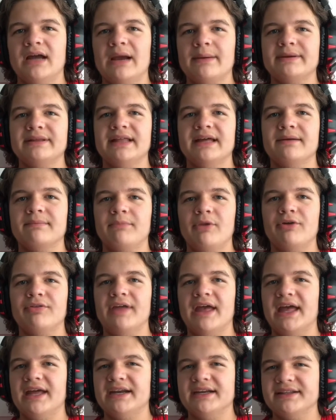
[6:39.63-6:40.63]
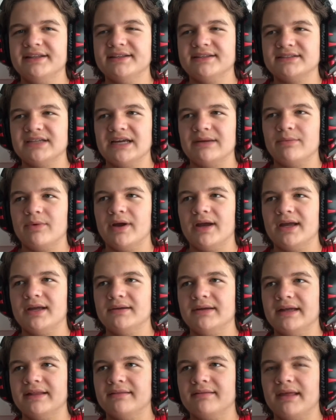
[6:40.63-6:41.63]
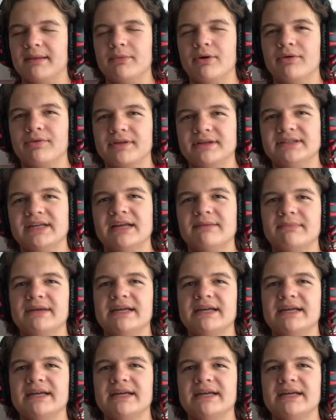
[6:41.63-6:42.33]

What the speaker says: I mean, they're both edited the same way, and they both contain me